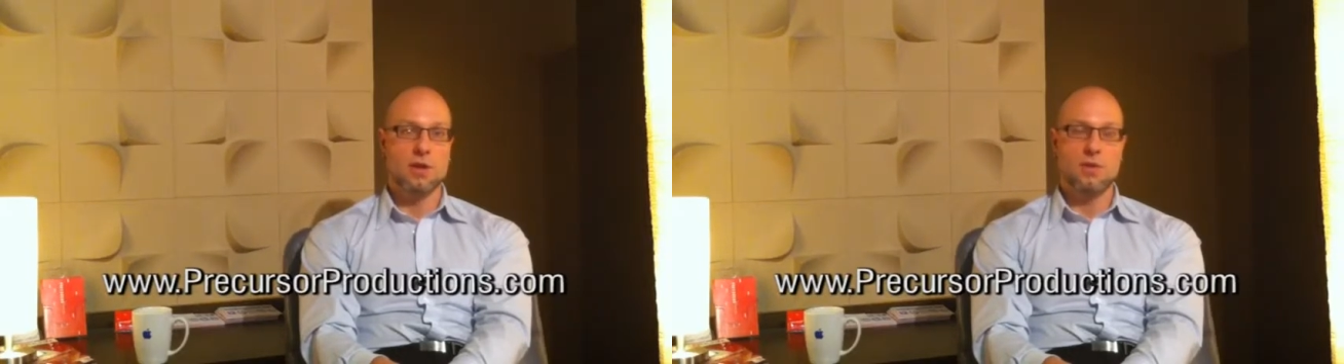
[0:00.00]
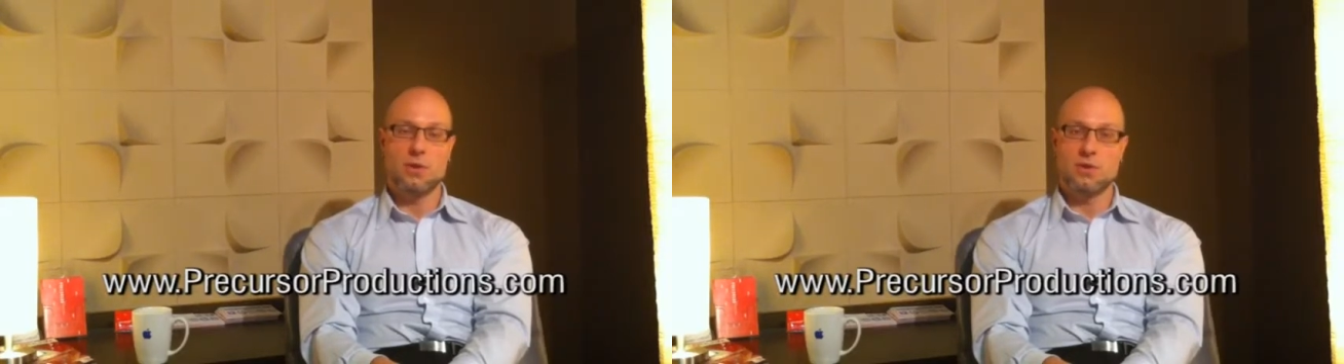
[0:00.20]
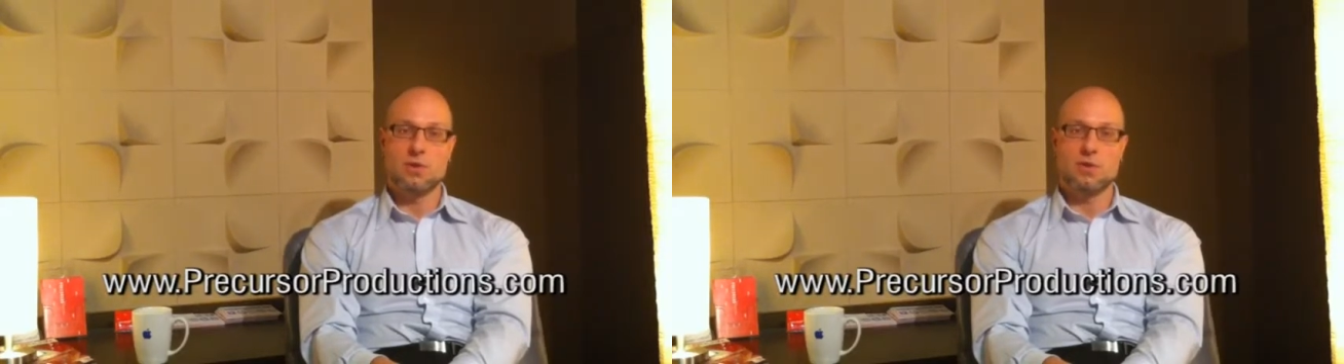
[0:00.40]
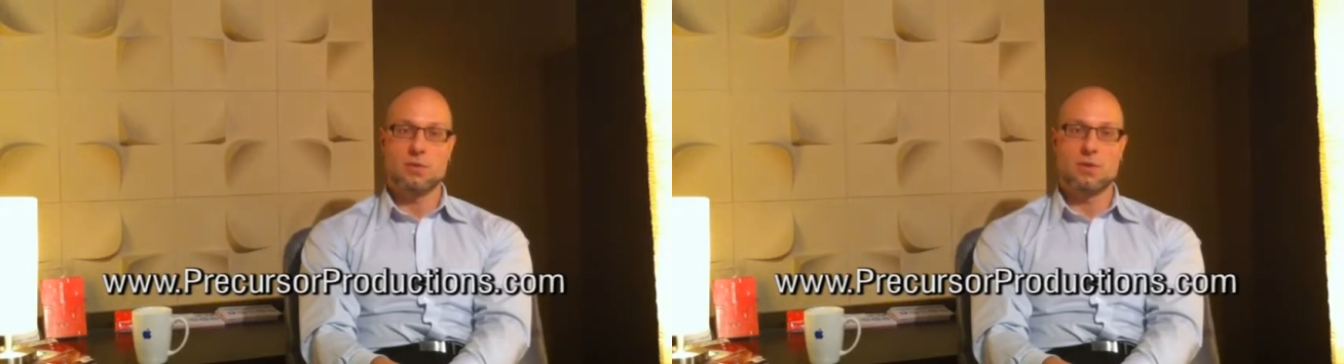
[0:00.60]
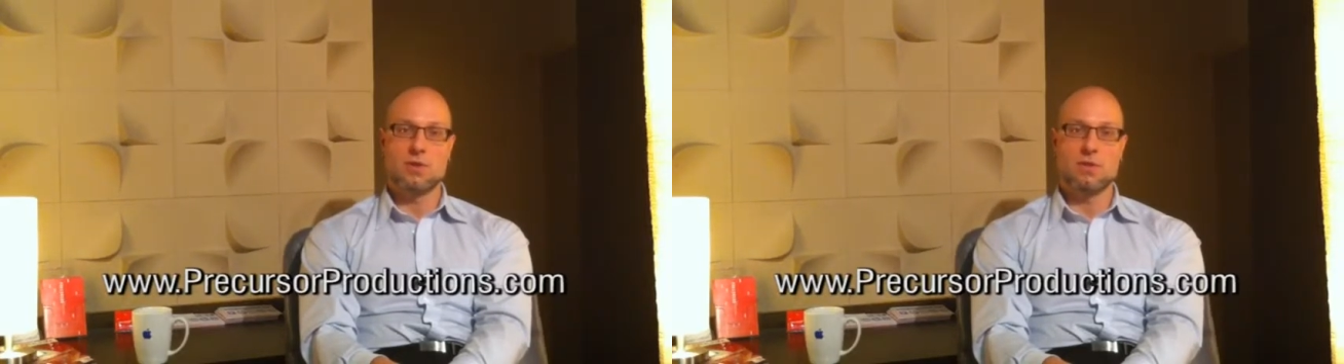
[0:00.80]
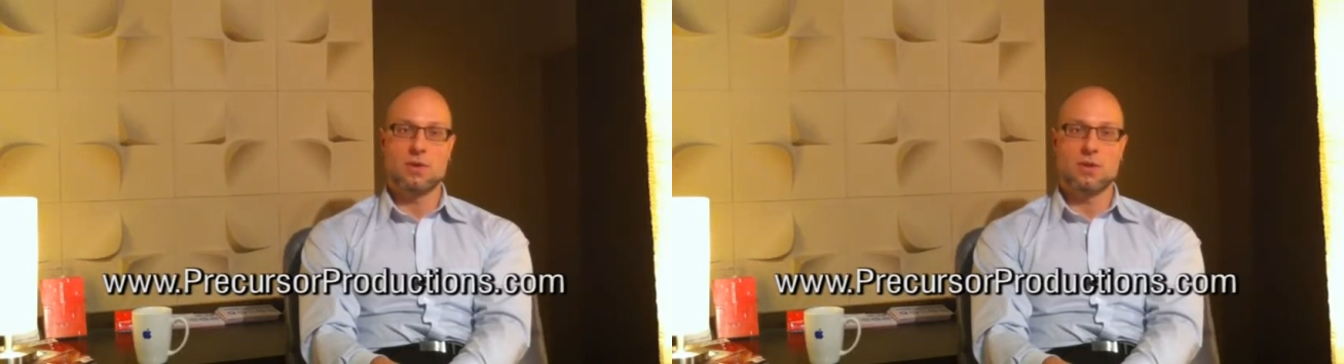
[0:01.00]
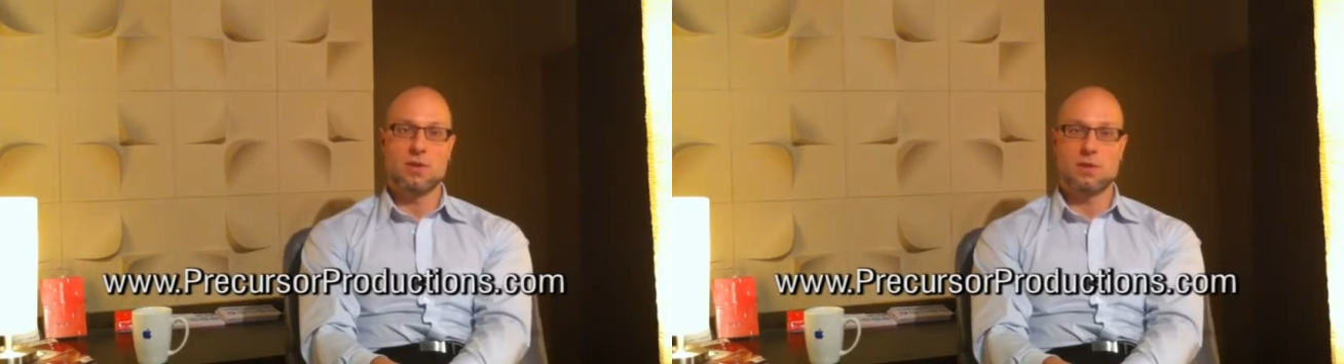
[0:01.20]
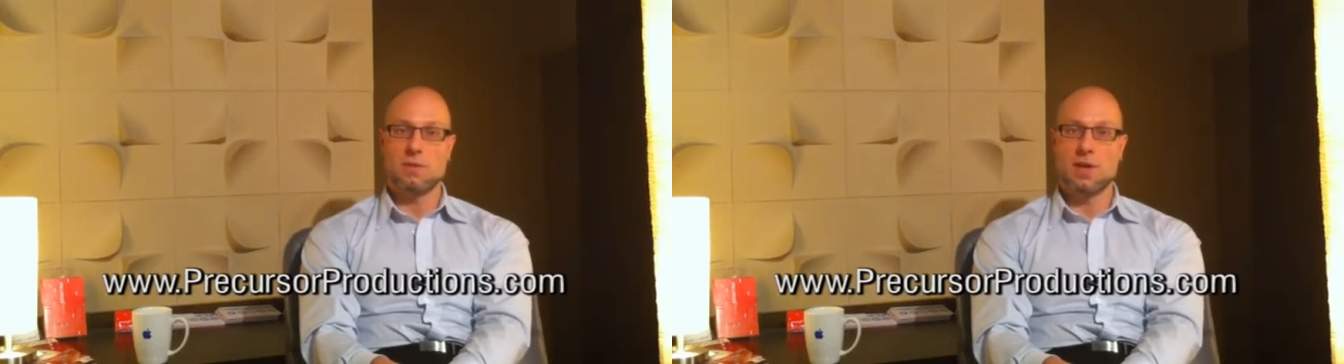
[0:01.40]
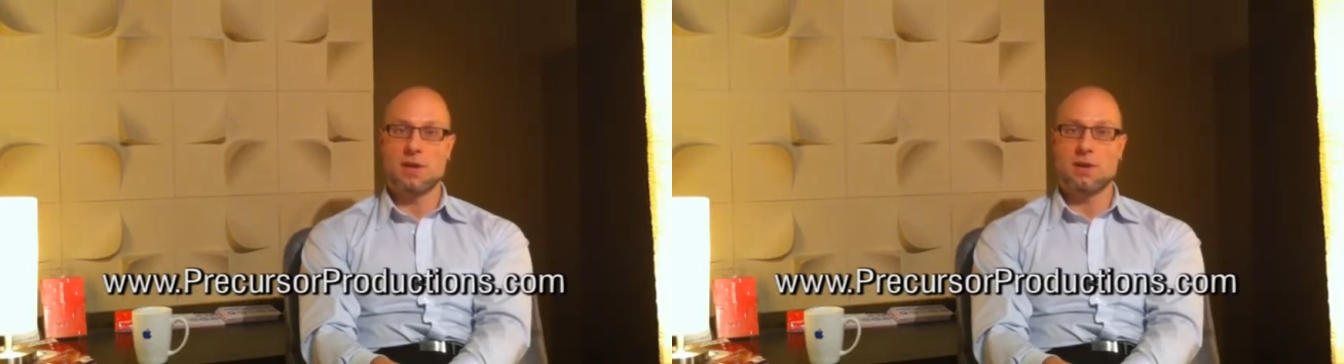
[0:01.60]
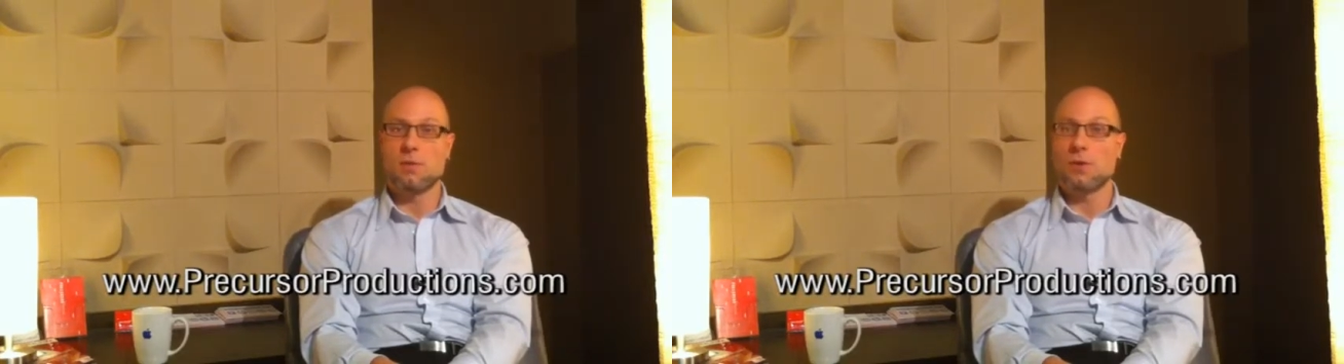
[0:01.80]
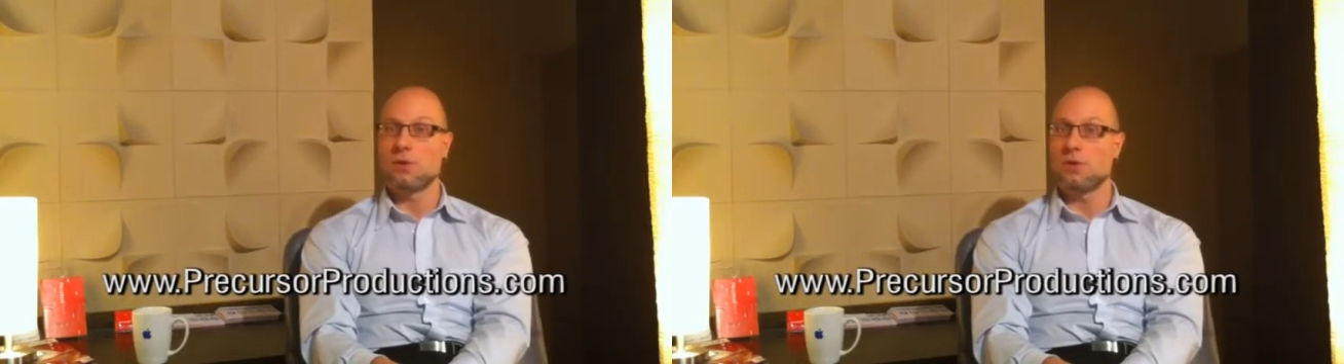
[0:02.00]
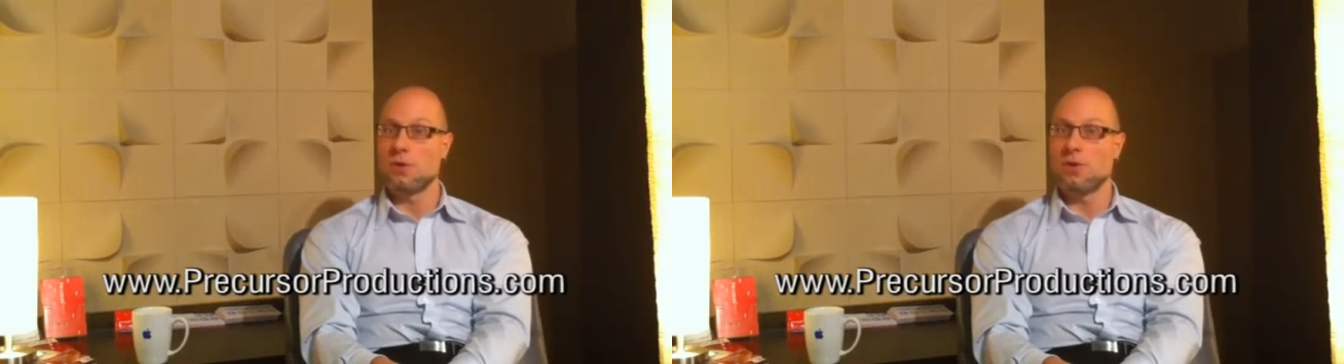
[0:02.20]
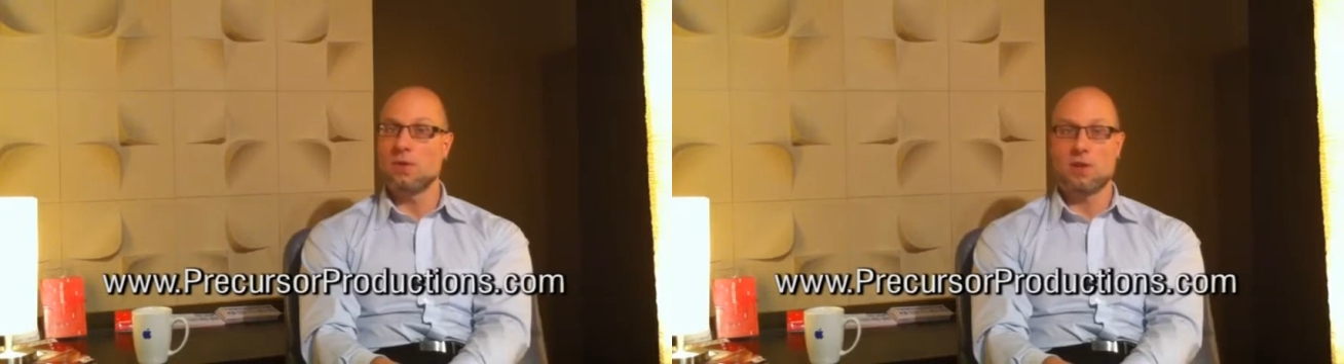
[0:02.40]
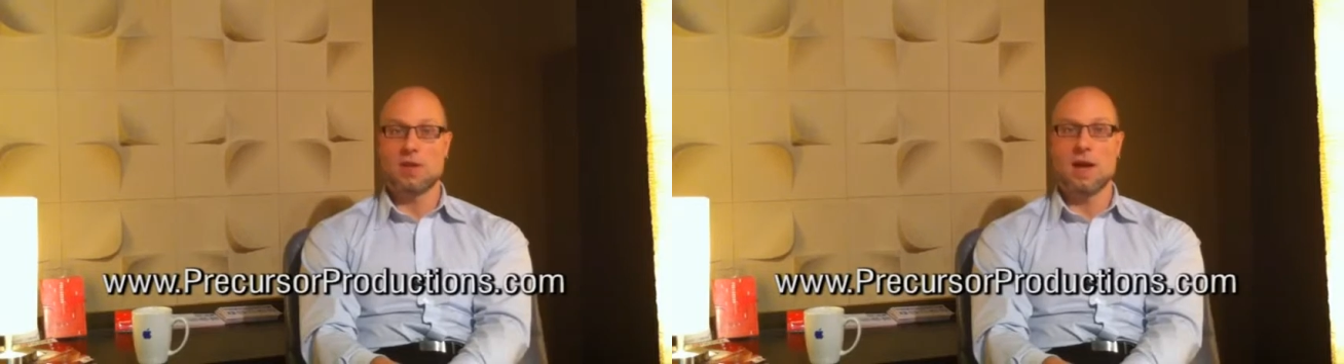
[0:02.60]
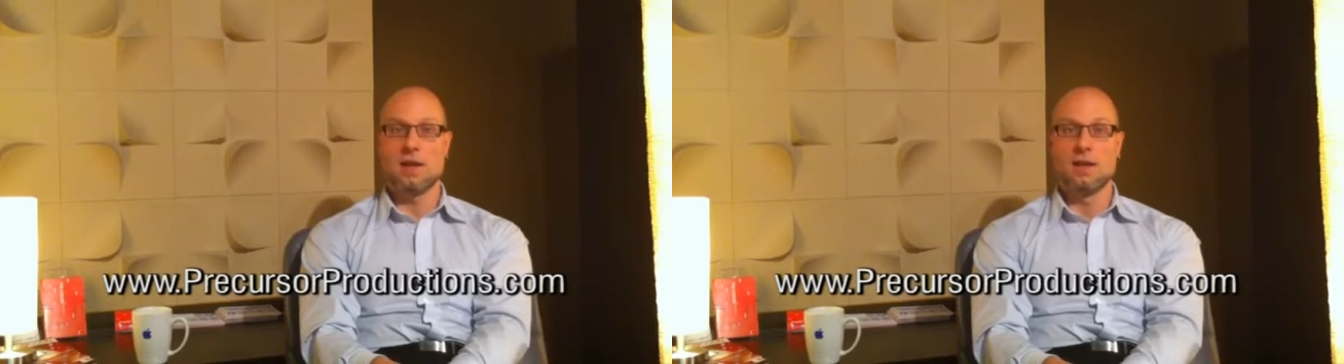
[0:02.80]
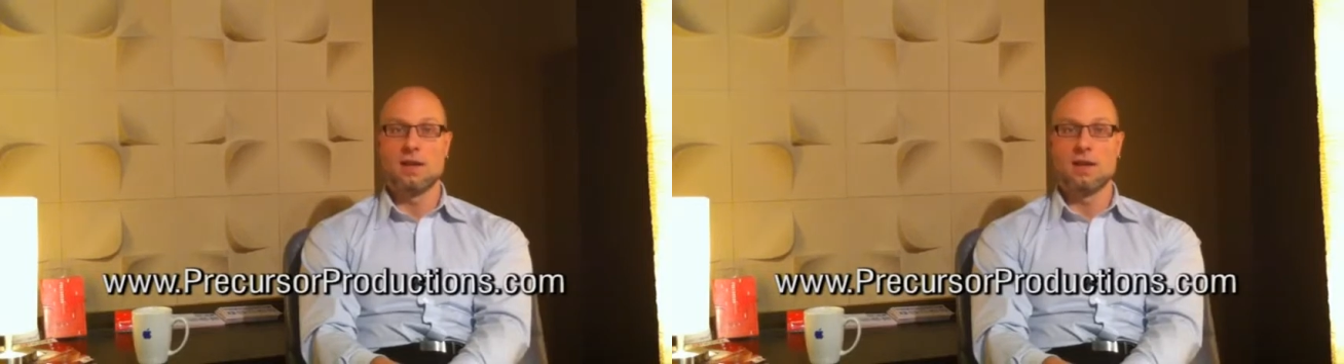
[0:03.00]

for those instruments and voices, depending on what you're doing with that